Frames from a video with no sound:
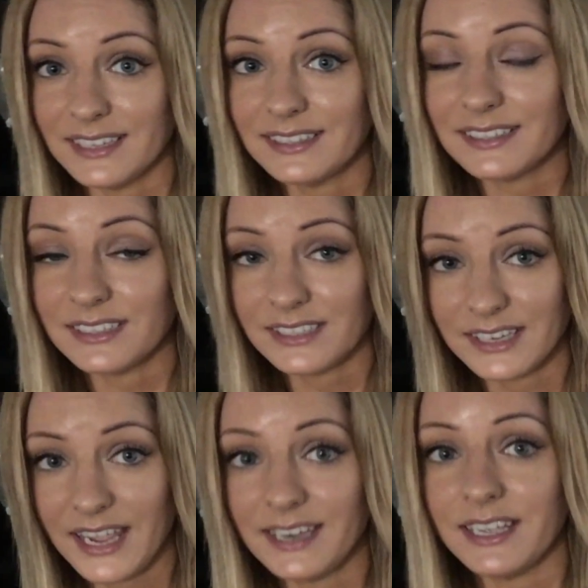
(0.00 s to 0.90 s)
It's
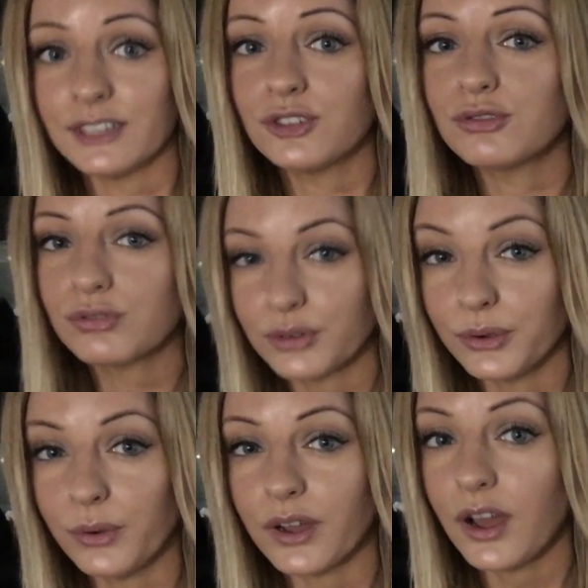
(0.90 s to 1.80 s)
stayed its true